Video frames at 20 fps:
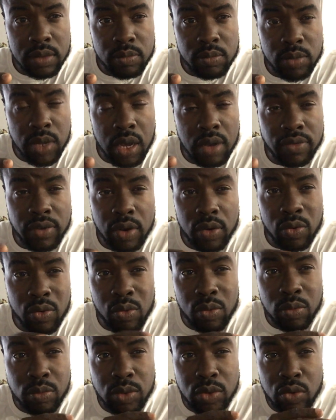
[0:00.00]
Me have a
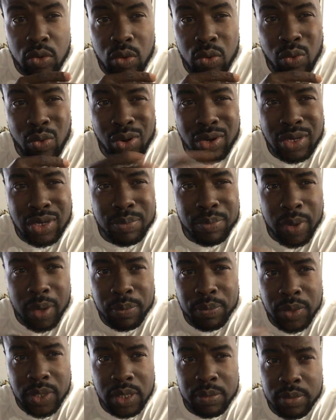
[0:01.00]
me know a whole heap
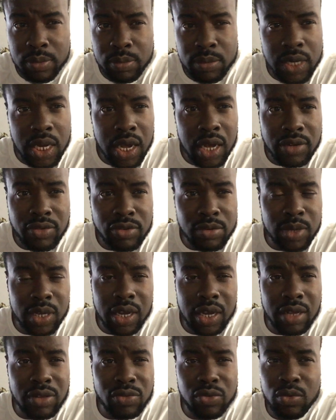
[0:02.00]
of people. Me dad
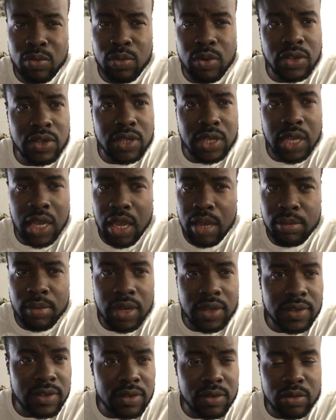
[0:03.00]
Jamaica too much time
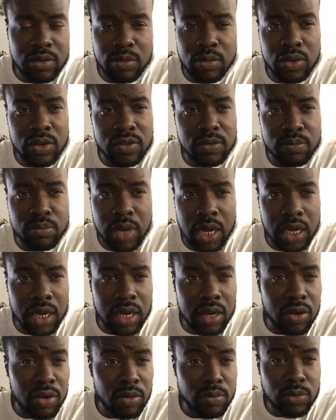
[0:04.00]
and see too much man
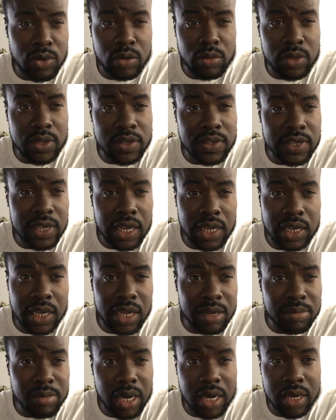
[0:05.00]
I come down with
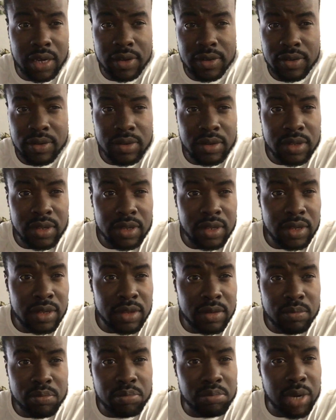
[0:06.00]
scandal bag.
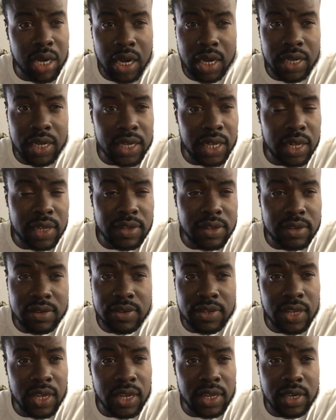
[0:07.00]
Black
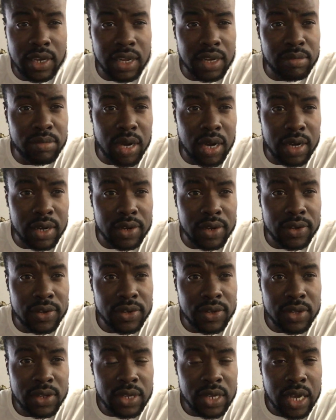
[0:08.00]
scandal bag.
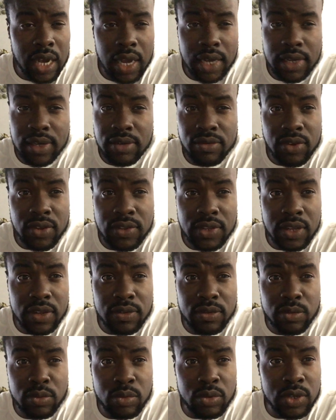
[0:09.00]
I never see a
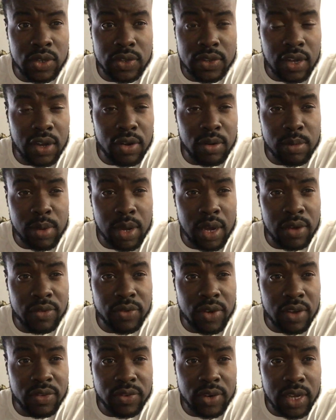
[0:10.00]
suitcase I come
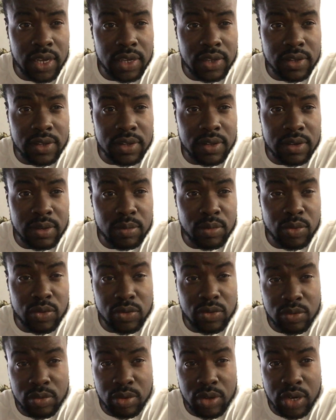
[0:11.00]
off a flight yet. You know, me
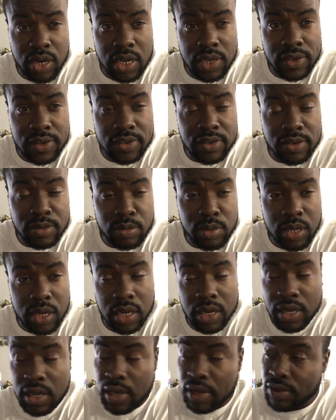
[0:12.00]
used to work at here
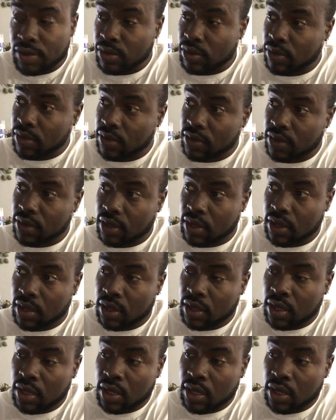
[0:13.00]
Jamaica then I used to say